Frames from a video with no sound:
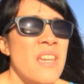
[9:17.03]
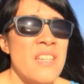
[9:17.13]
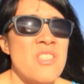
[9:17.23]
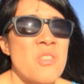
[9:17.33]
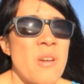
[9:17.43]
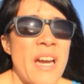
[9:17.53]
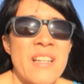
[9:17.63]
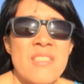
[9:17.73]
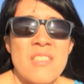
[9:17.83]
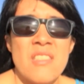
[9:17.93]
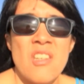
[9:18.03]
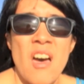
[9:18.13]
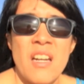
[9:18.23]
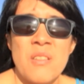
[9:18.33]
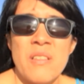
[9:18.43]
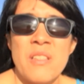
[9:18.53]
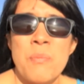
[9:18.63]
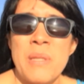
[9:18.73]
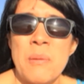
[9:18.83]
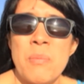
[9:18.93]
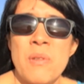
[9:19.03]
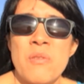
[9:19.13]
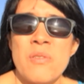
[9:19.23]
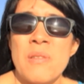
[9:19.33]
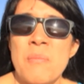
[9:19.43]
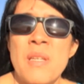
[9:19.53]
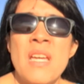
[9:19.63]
interact and talk with people from